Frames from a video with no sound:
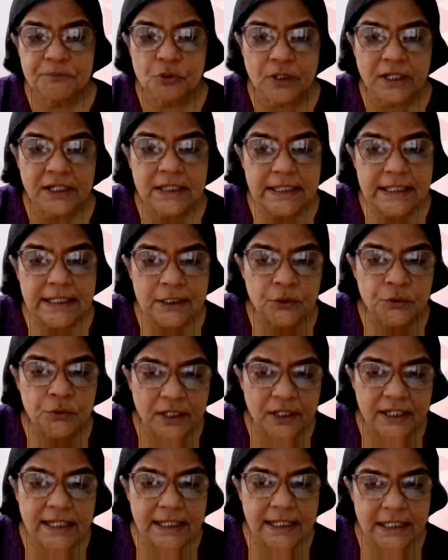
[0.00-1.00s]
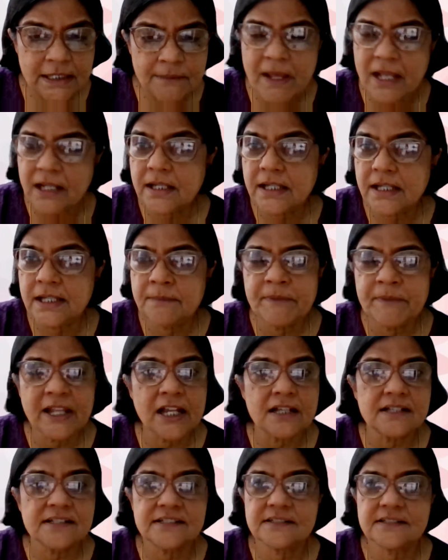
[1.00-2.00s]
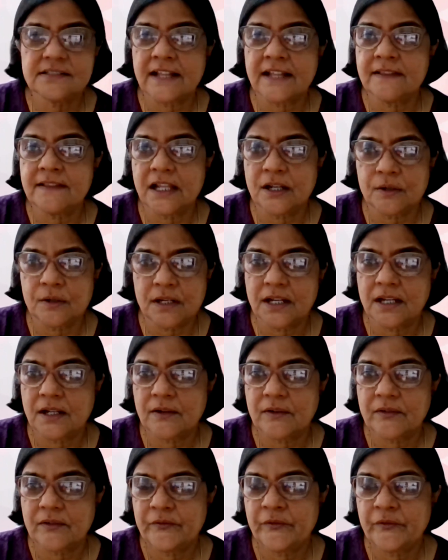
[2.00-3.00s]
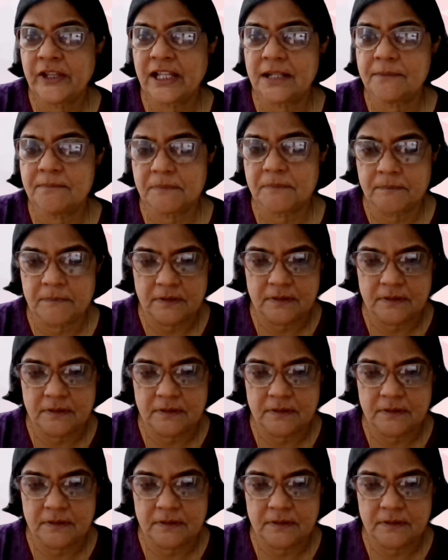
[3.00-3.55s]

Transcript: you can email us, yeah, and then we can